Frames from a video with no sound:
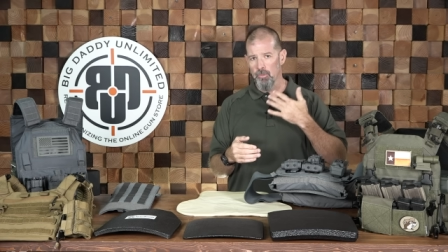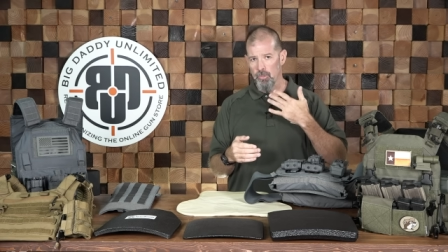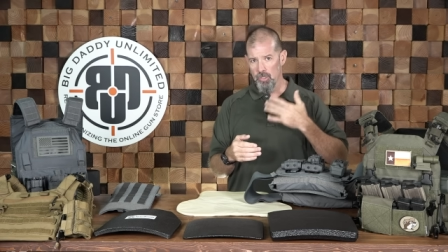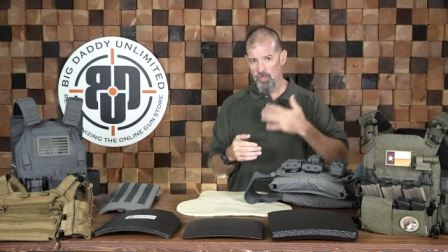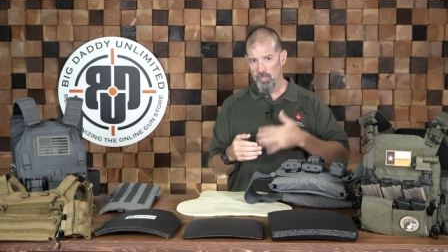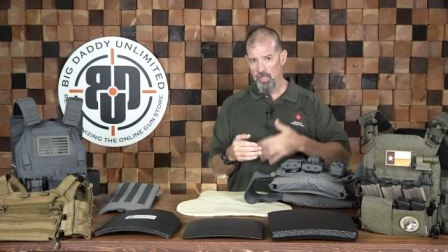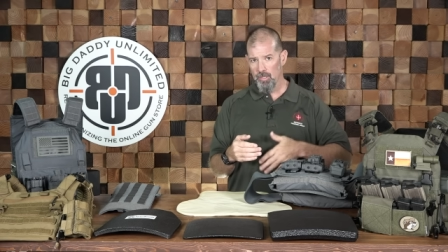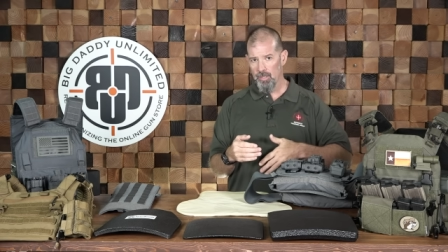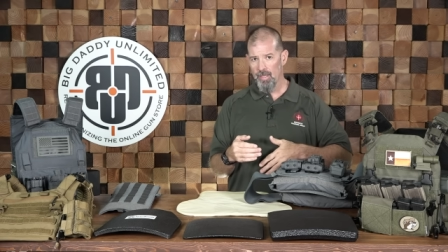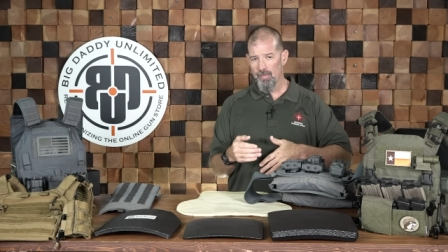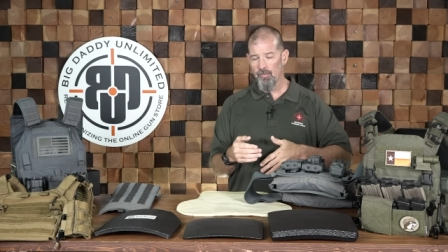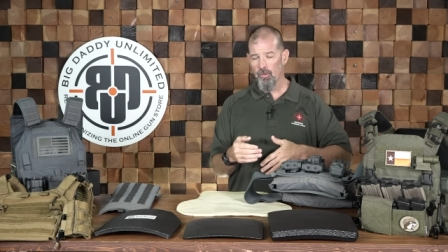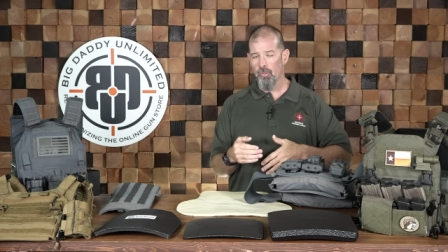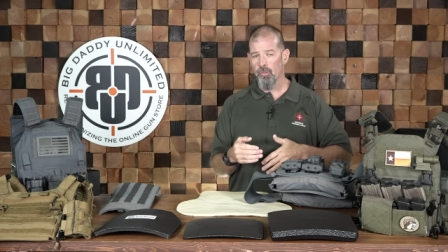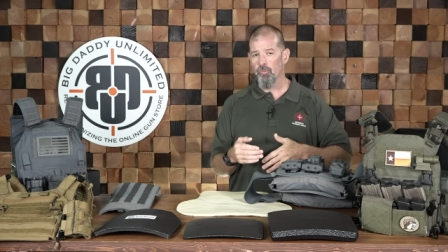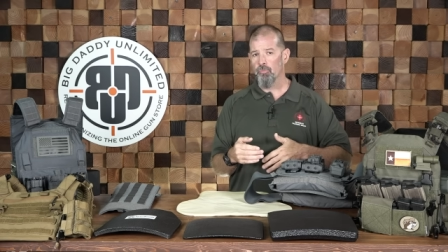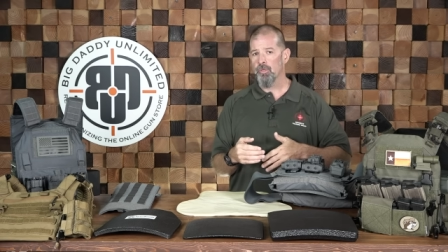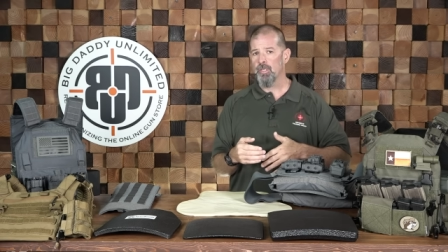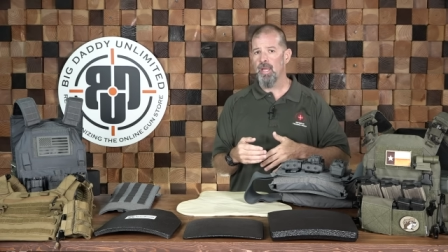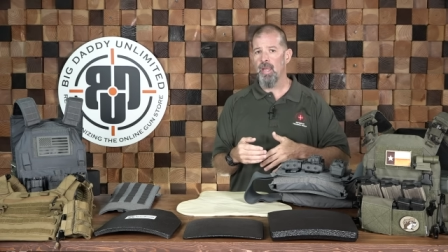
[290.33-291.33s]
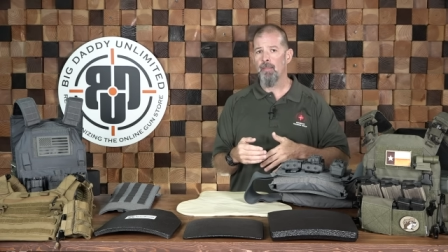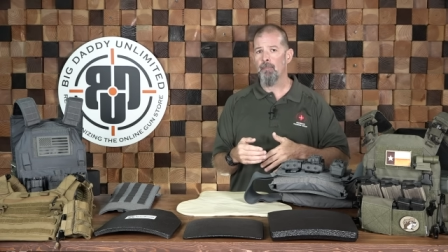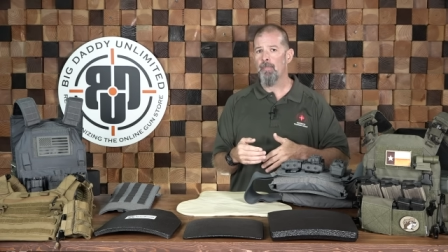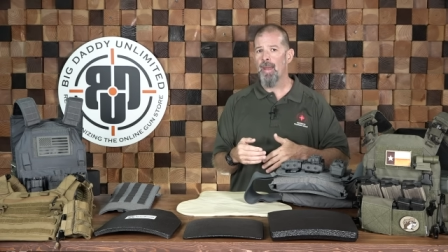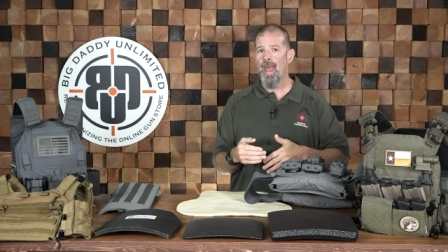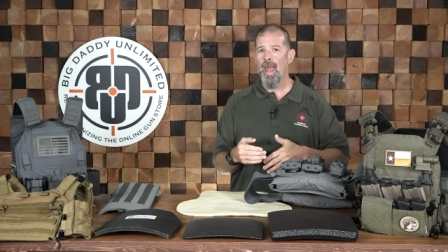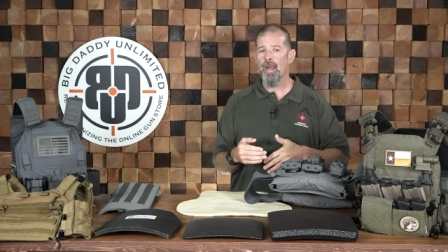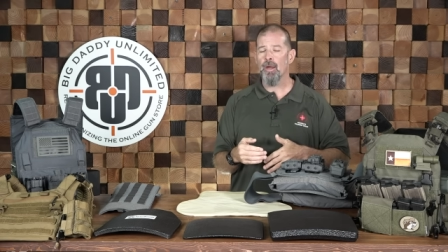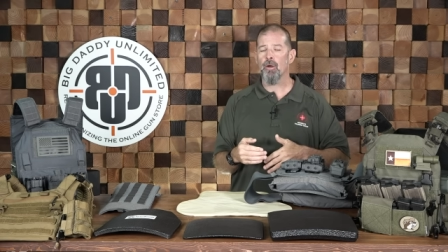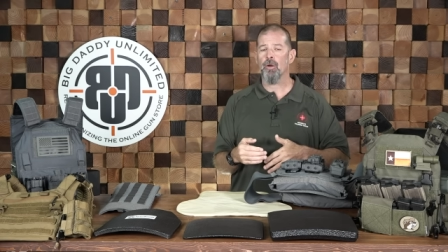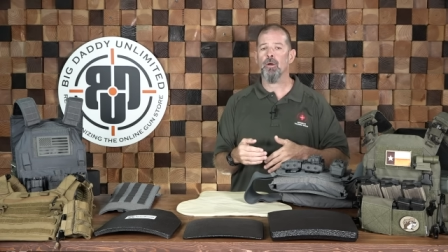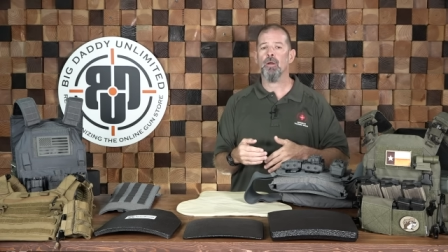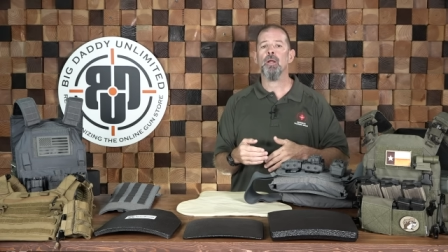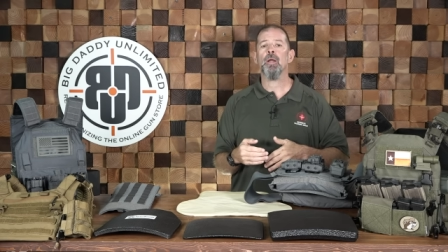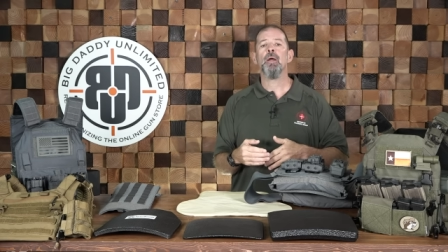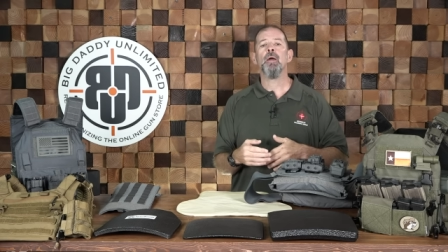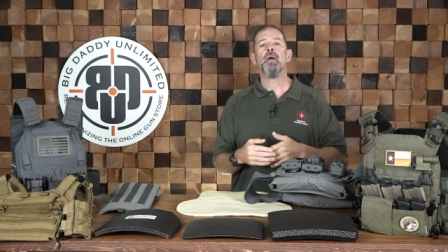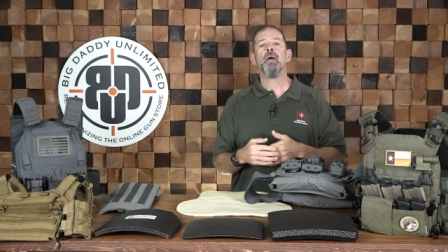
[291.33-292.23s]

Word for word: usually a level 3A backer,